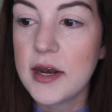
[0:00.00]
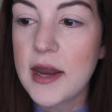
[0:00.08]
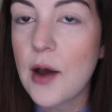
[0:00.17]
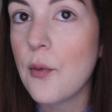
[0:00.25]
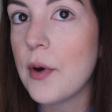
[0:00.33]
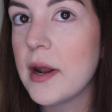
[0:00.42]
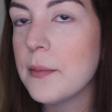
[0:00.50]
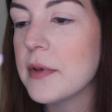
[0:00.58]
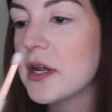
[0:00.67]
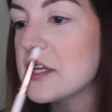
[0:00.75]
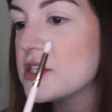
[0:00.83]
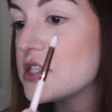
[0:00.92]
Now what I'm
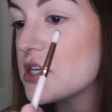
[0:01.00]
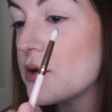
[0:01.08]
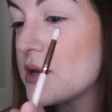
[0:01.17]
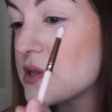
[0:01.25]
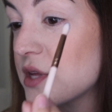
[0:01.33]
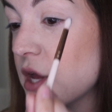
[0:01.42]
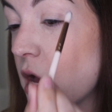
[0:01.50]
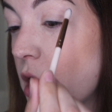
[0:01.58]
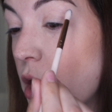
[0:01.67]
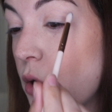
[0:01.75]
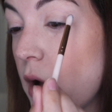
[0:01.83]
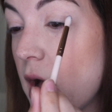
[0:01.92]
going to do is
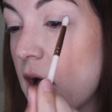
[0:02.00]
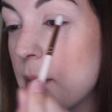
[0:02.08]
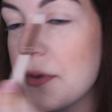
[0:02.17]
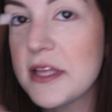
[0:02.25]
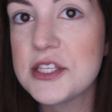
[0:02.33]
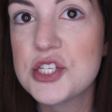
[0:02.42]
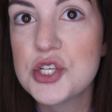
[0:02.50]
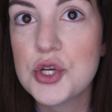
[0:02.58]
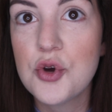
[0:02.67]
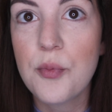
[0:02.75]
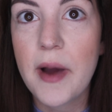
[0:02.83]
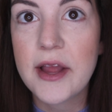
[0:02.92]
go up
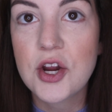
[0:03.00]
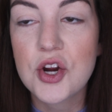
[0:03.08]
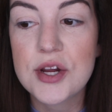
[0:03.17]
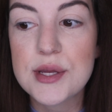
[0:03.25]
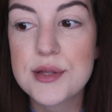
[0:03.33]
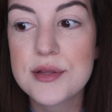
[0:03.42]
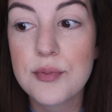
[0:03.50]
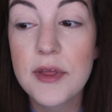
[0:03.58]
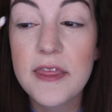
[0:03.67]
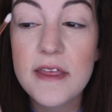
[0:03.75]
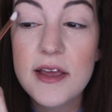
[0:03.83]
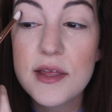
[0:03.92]
into my crease
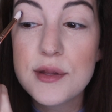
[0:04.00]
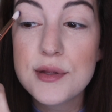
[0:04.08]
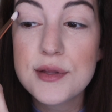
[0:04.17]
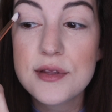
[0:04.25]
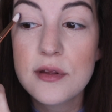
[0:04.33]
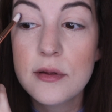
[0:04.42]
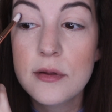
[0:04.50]
with this,